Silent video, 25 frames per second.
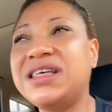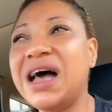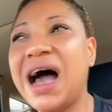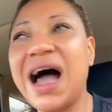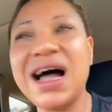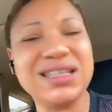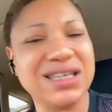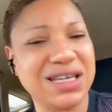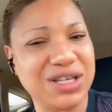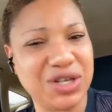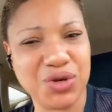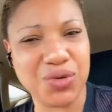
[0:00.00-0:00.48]

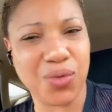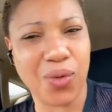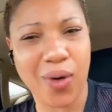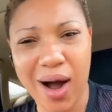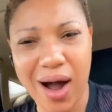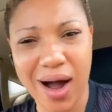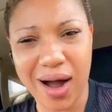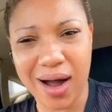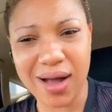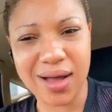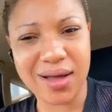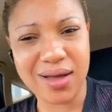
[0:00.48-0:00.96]
I'm going to
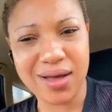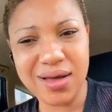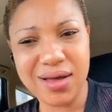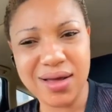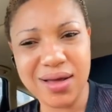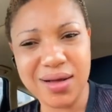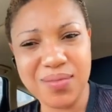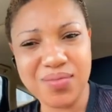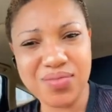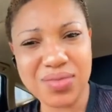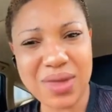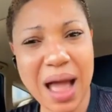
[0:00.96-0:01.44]
ignore you.
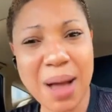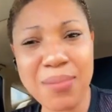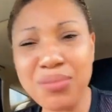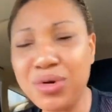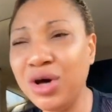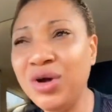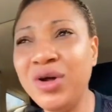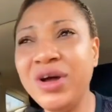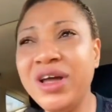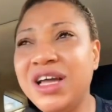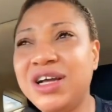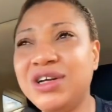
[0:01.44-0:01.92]

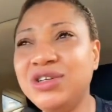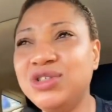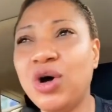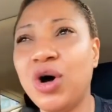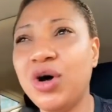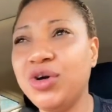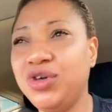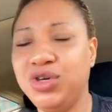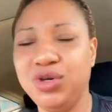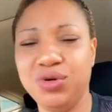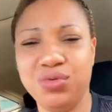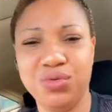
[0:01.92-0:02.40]
You don't
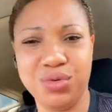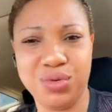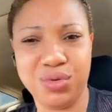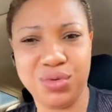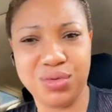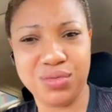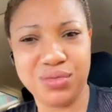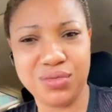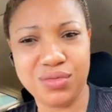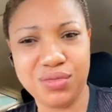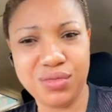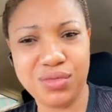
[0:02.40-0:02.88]

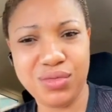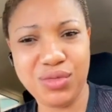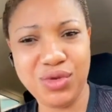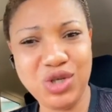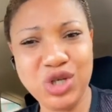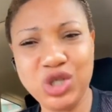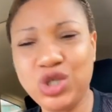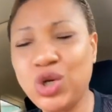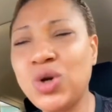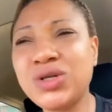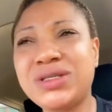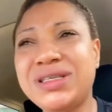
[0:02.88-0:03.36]
exist.
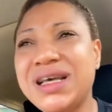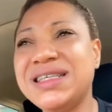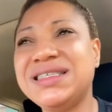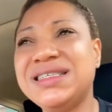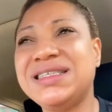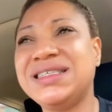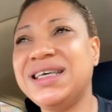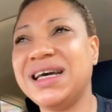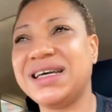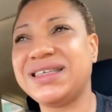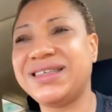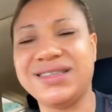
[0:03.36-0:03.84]

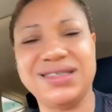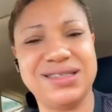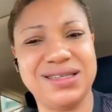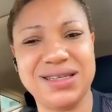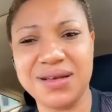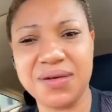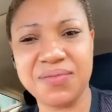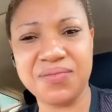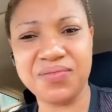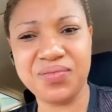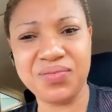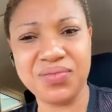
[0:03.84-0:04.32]
You come
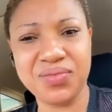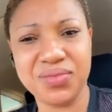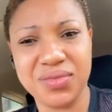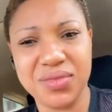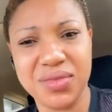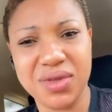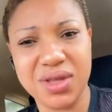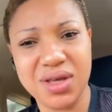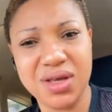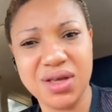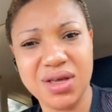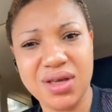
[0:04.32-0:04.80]
to my
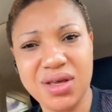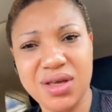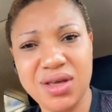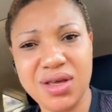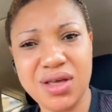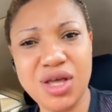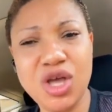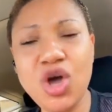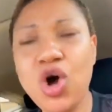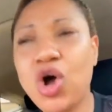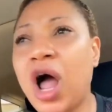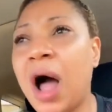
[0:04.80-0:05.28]
page, you take
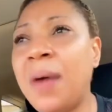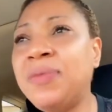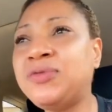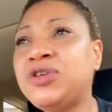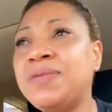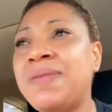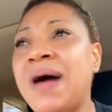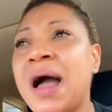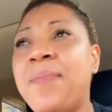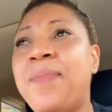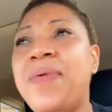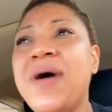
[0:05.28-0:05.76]
quotes,
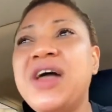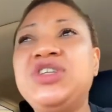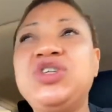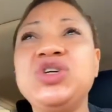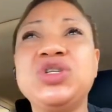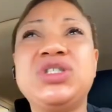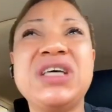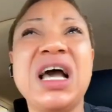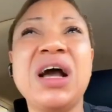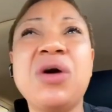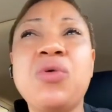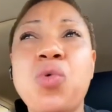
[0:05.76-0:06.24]
and then
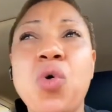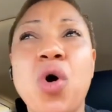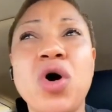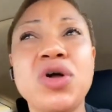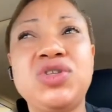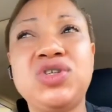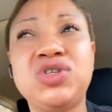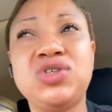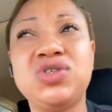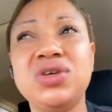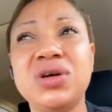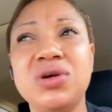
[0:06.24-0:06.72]
you pretend you
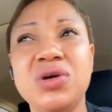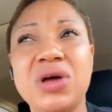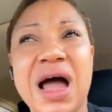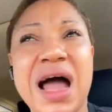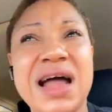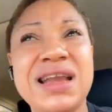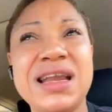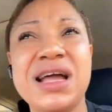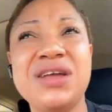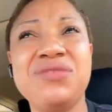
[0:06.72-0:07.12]
don't see my post.